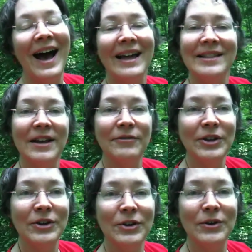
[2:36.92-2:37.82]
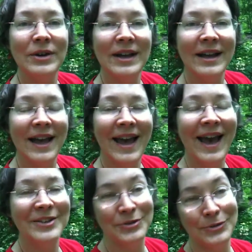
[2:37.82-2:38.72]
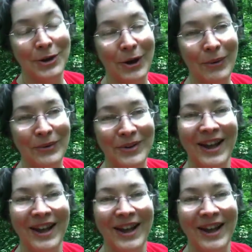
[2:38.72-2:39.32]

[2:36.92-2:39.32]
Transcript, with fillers: I love you, as you know,